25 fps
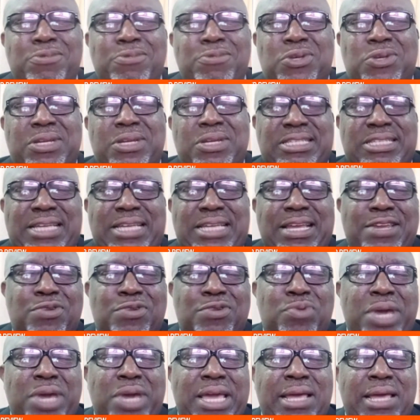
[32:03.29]
come to understand
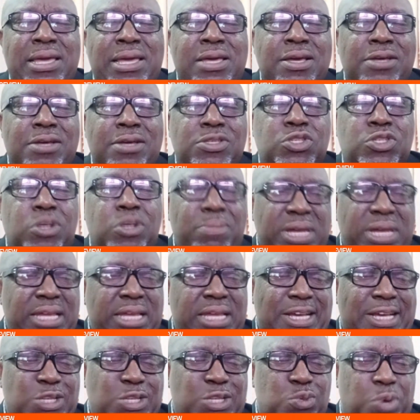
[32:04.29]
the way some
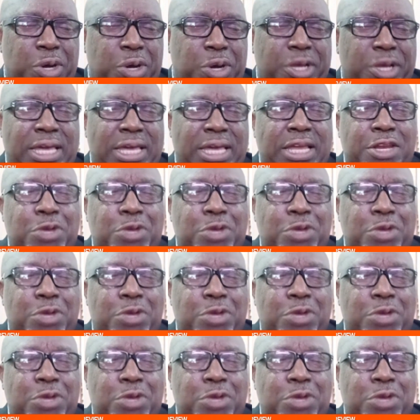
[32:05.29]
leaders work.